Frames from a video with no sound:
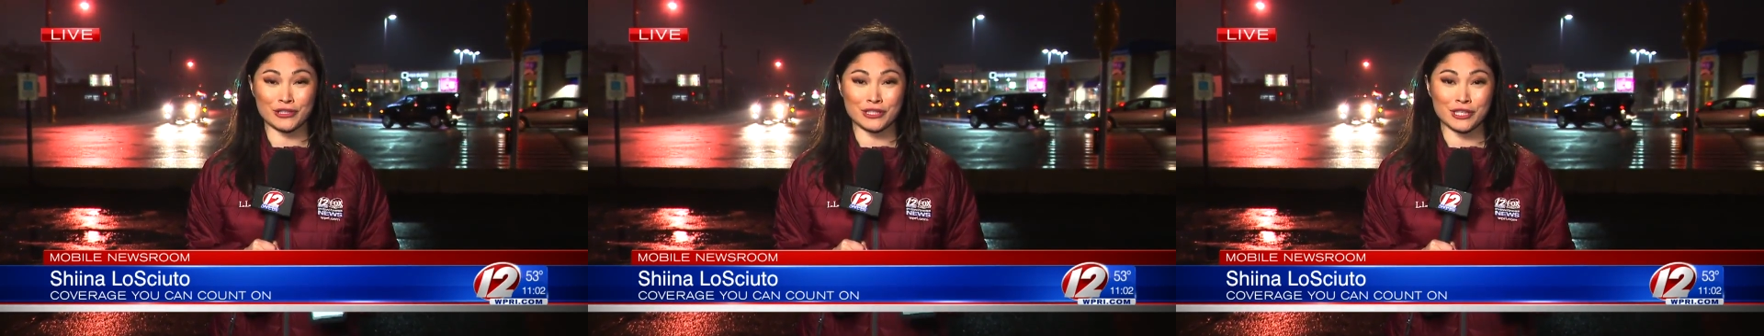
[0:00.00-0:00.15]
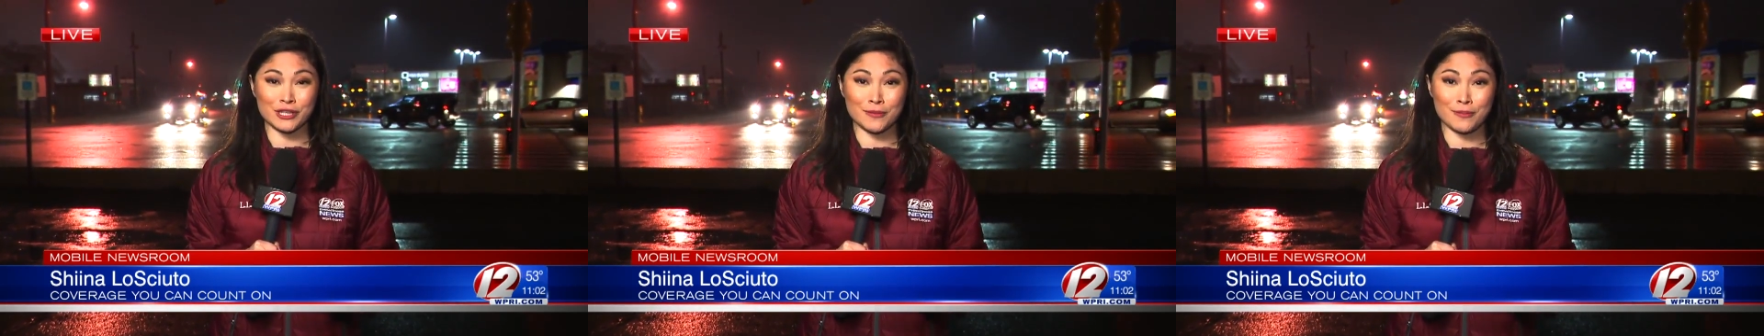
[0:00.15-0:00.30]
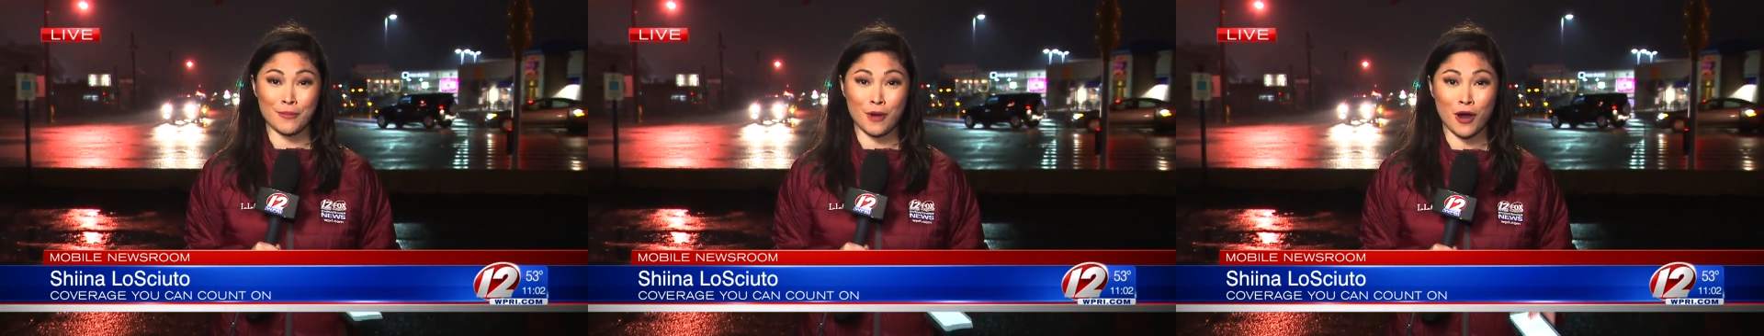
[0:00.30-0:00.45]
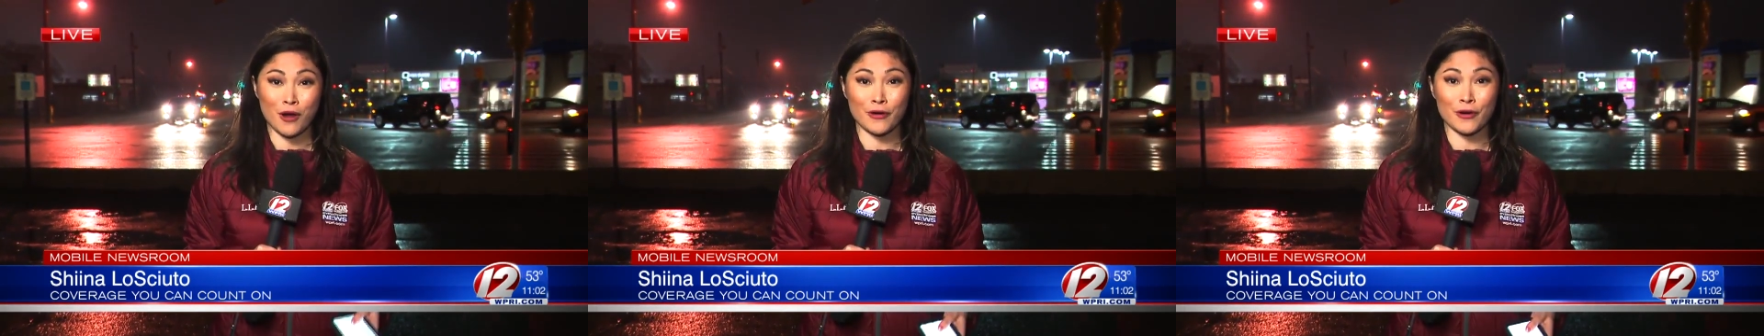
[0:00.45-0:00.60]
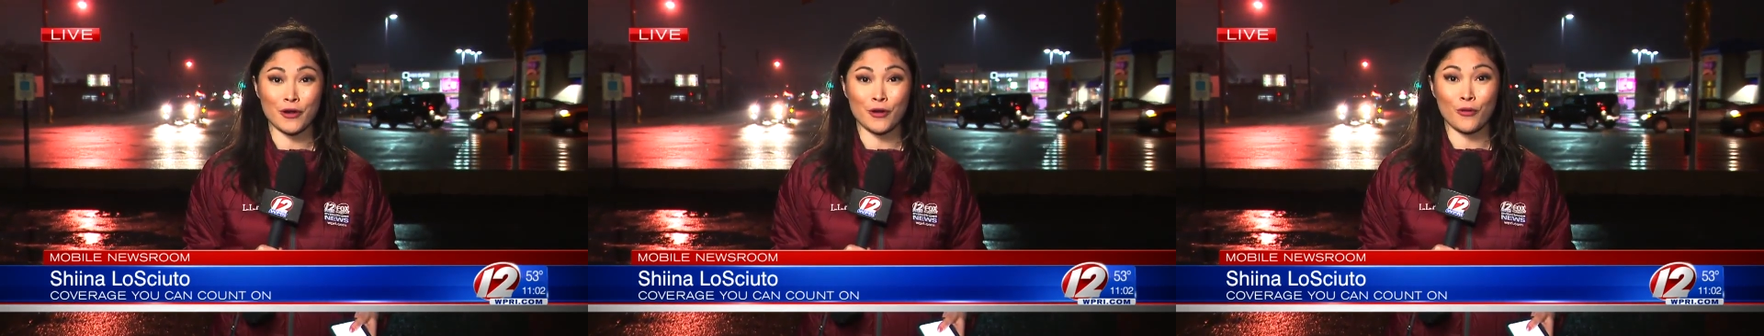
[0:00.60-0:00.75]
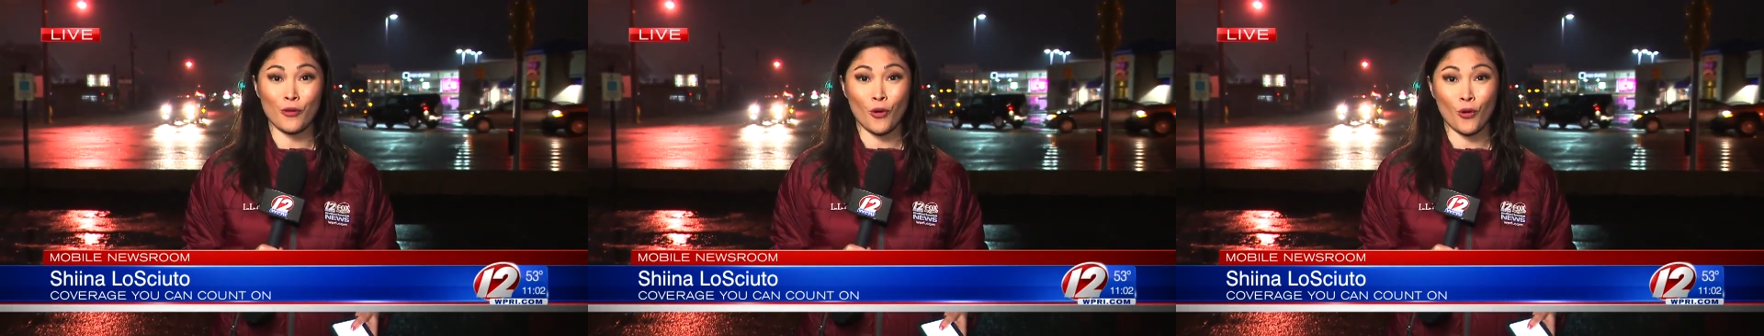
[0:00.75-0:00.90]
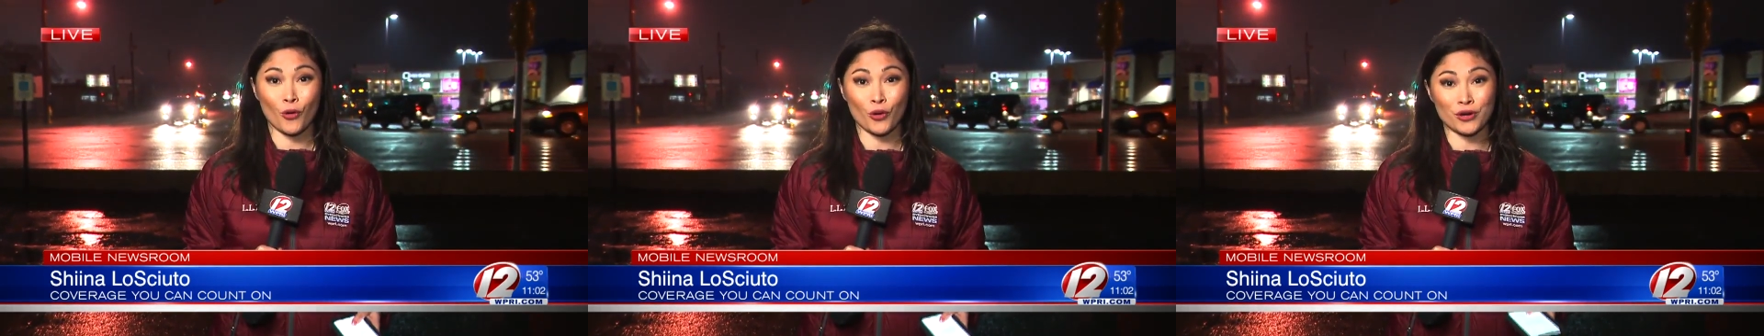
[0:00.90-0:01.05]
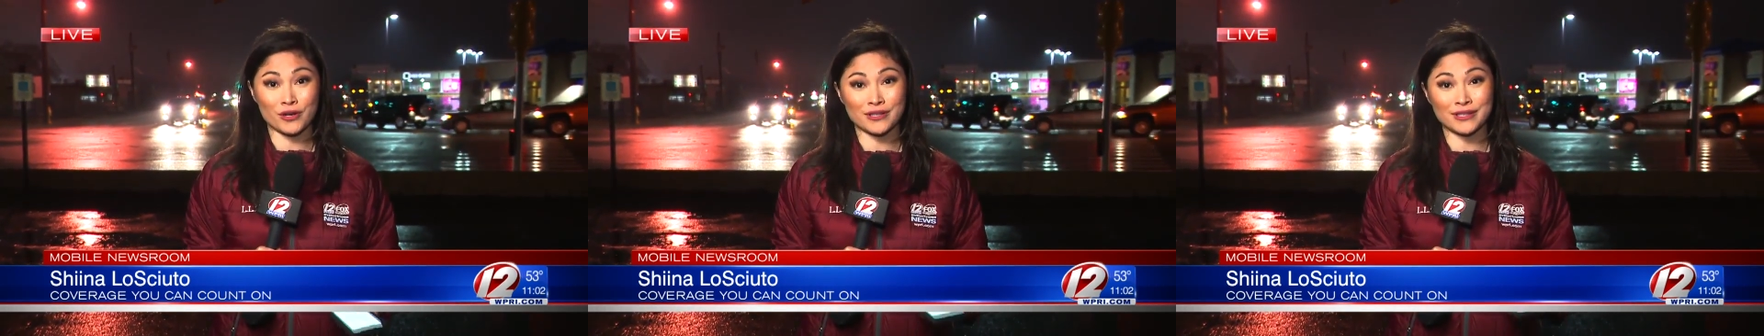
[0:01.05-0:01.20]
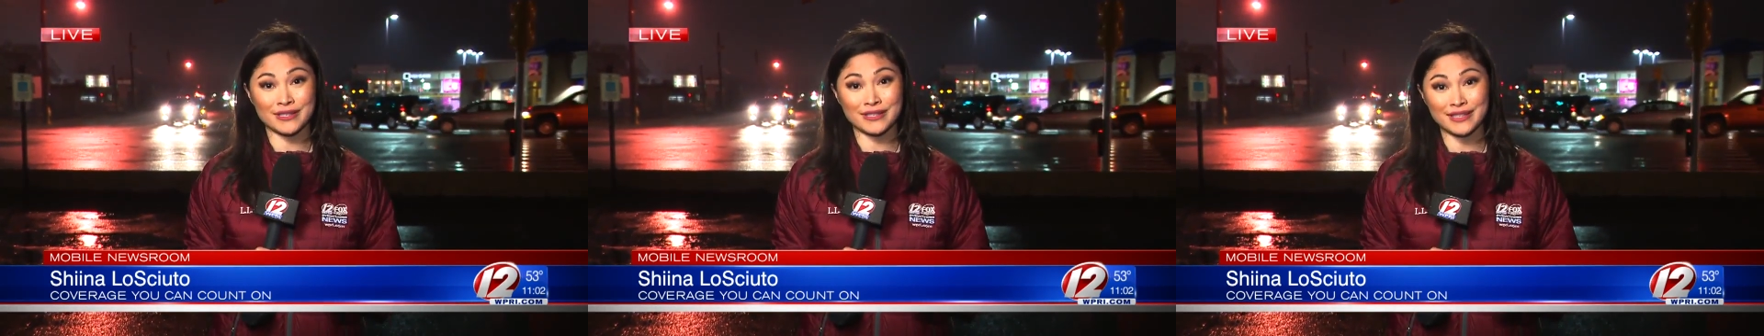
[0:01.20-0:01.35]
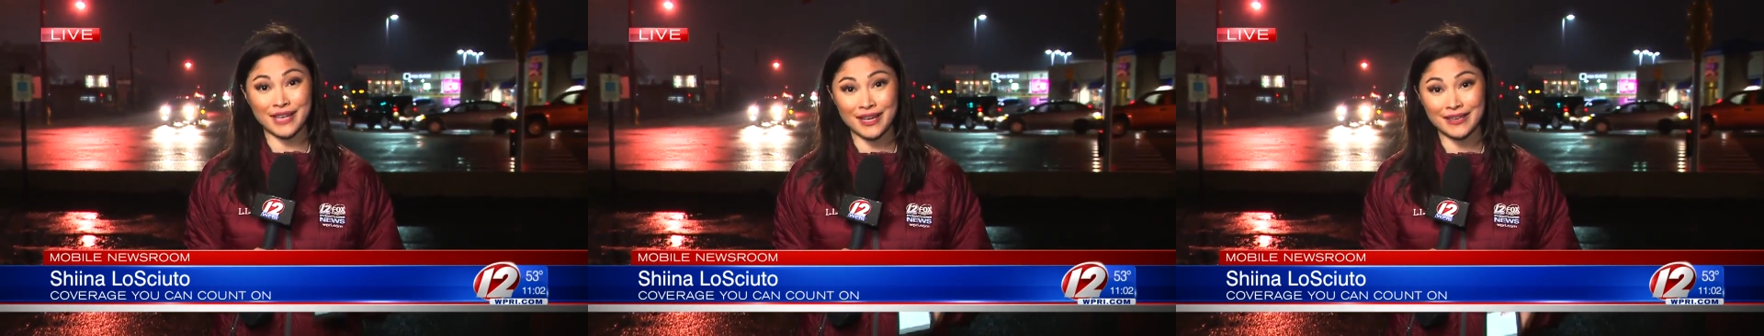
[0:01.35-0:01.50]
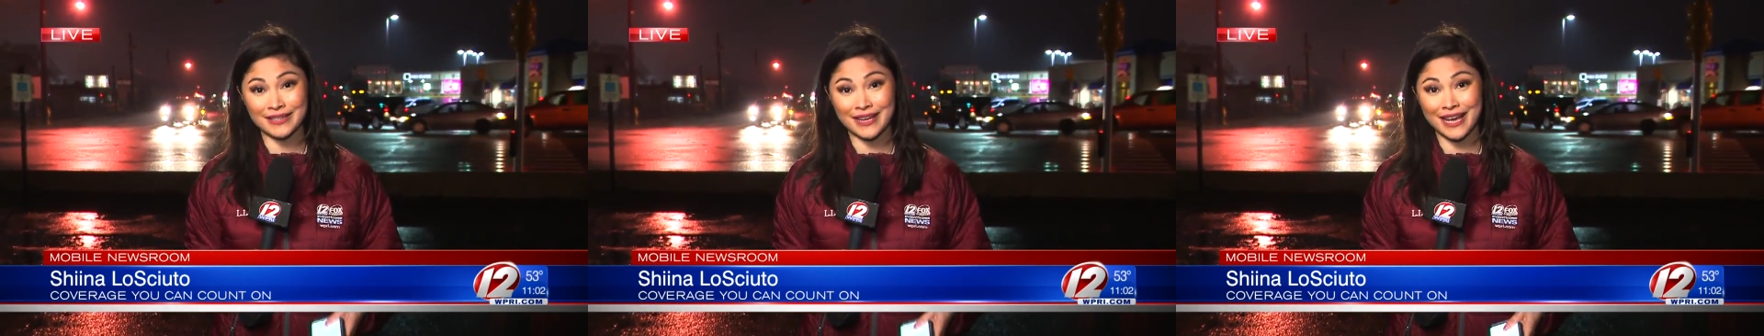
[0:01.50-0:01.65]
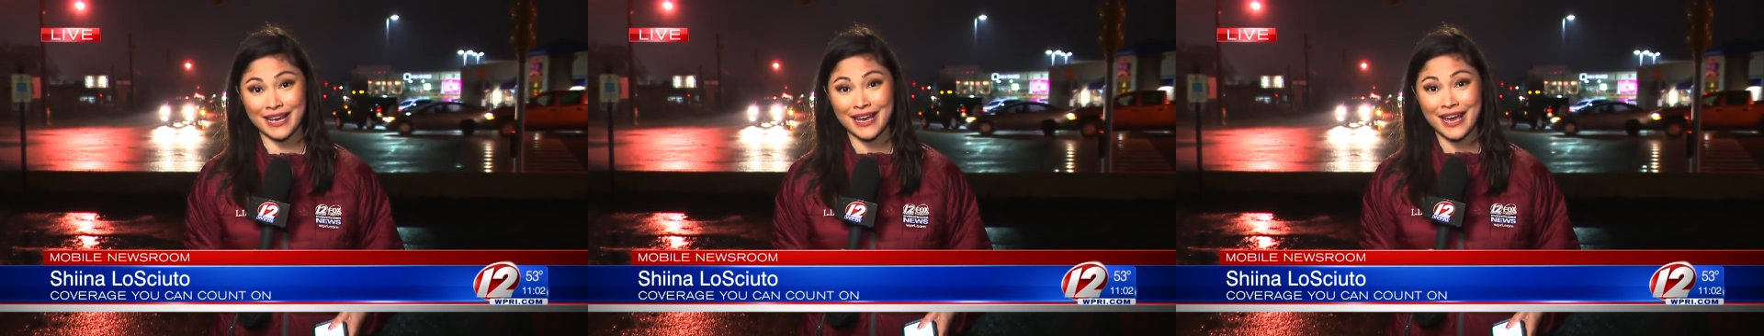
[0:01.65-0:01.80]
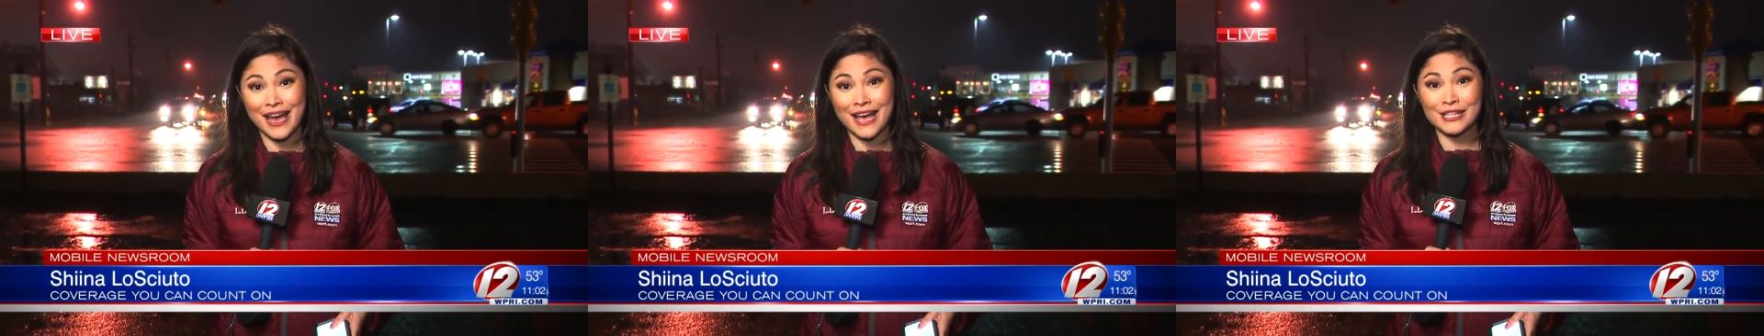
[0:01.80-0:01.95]
tomorrow or
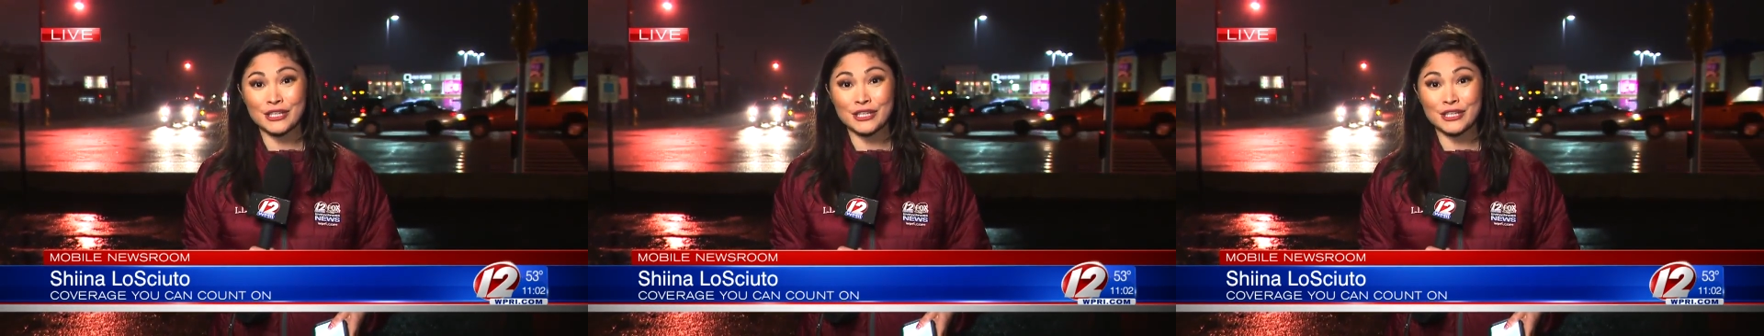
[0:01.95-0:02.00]
Sunday,